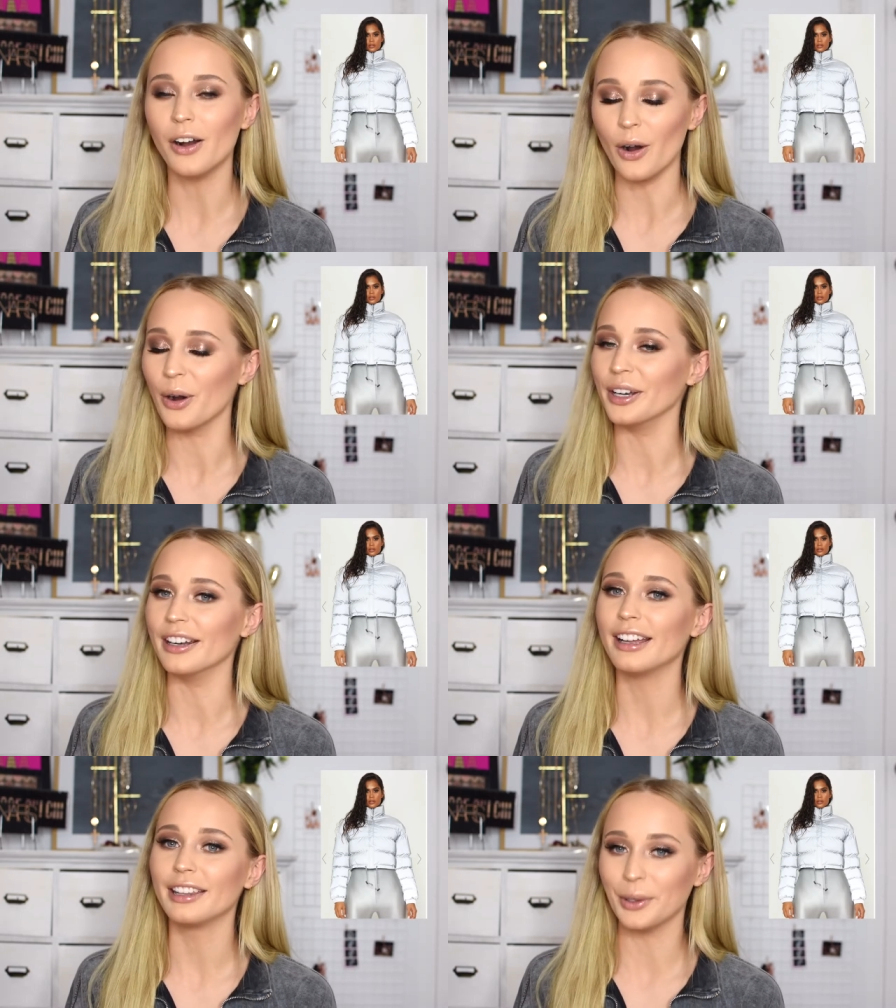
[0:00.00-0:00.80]
on
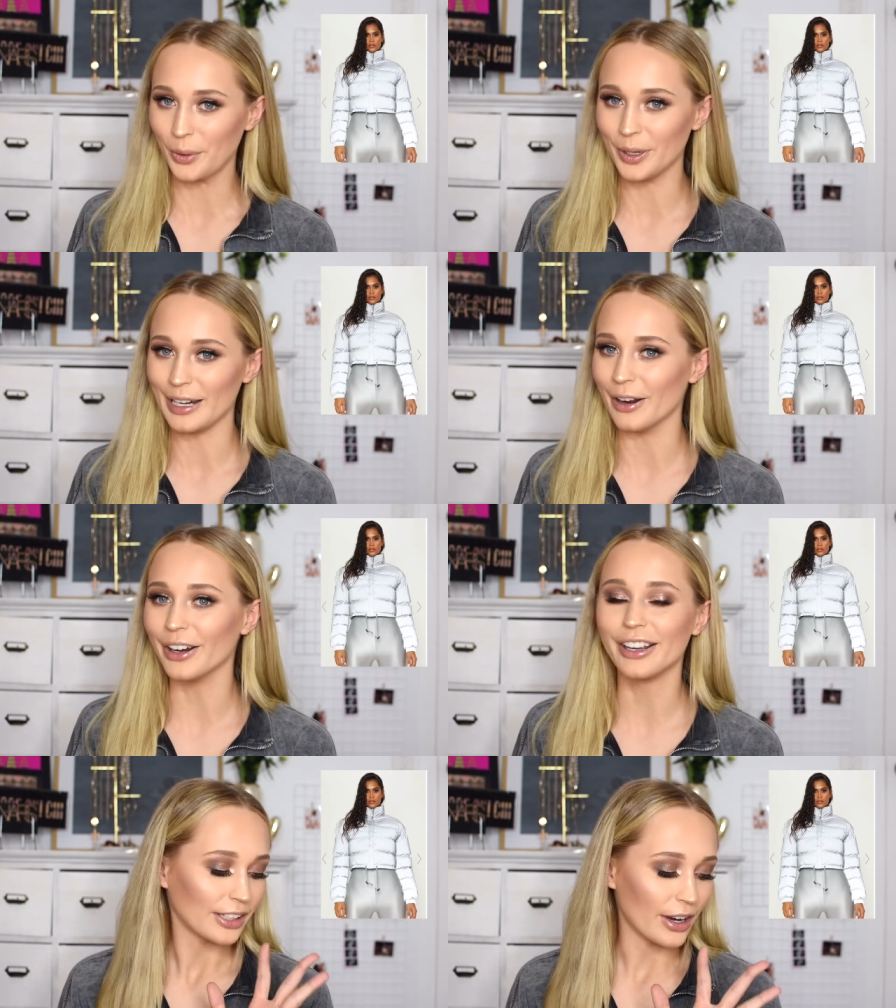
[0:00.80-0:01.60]
the
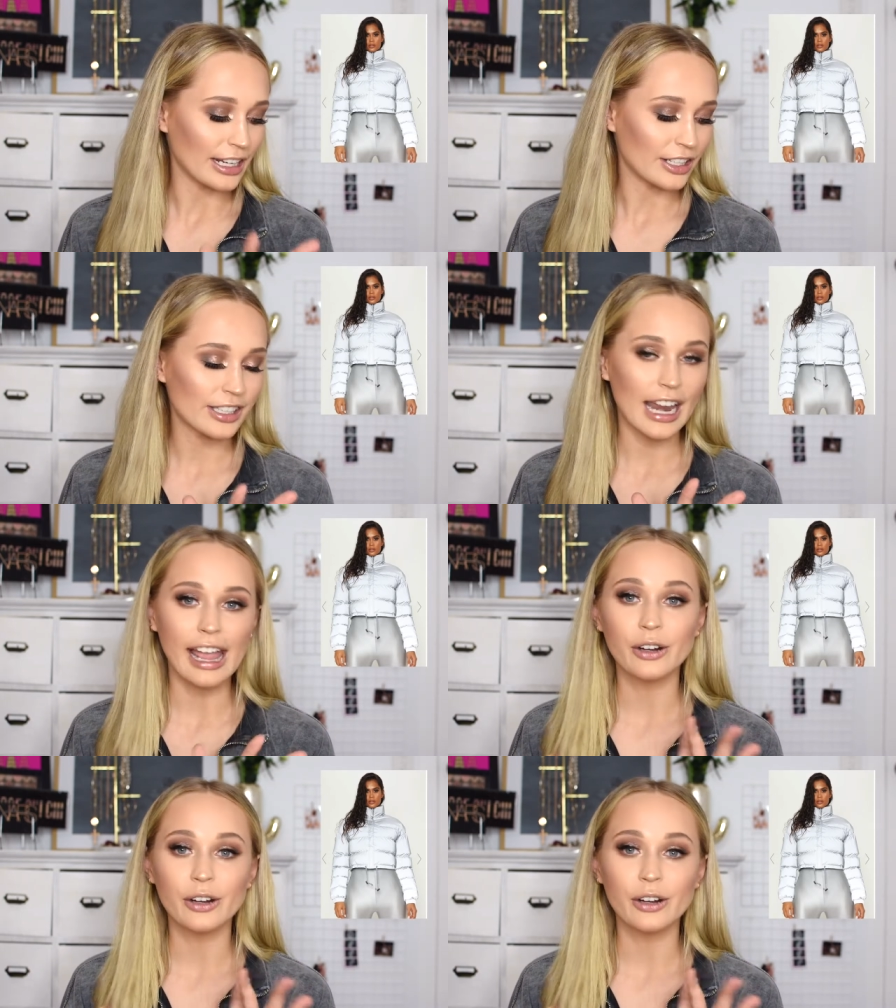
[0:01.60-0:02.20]
audio. So it's just a